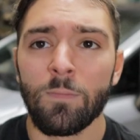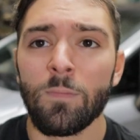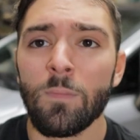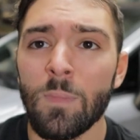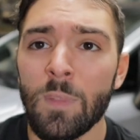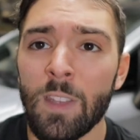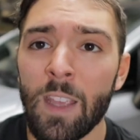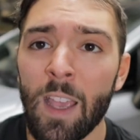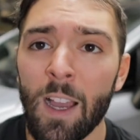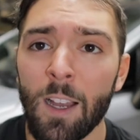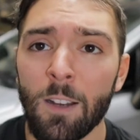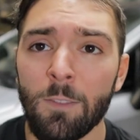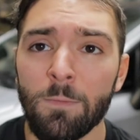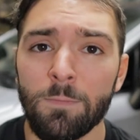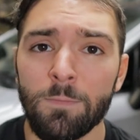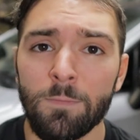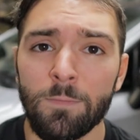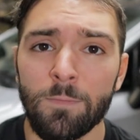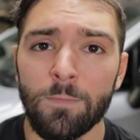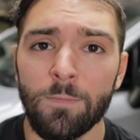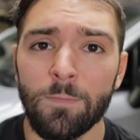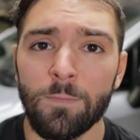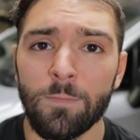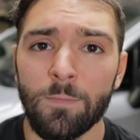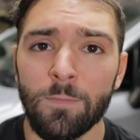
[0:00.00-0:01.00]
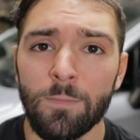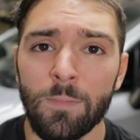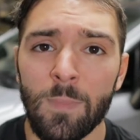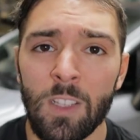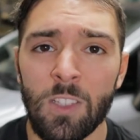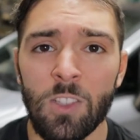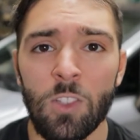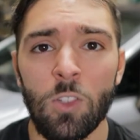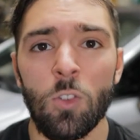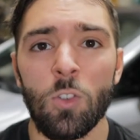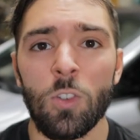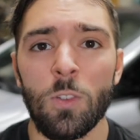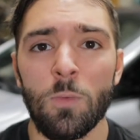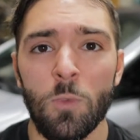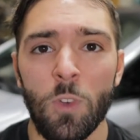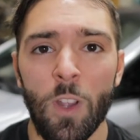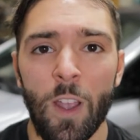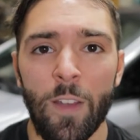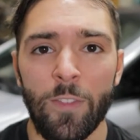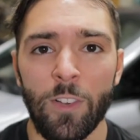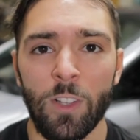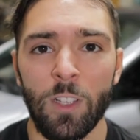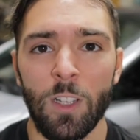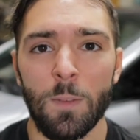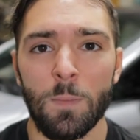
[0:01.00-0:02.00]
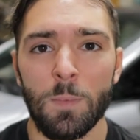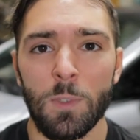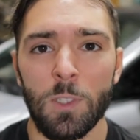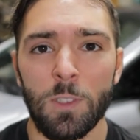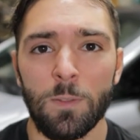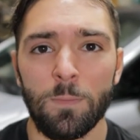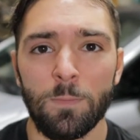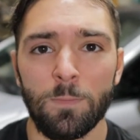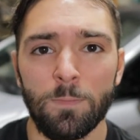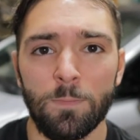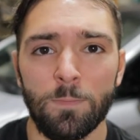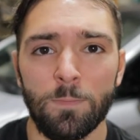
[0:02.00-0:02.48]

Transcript: Yeah, let's do some driving clips.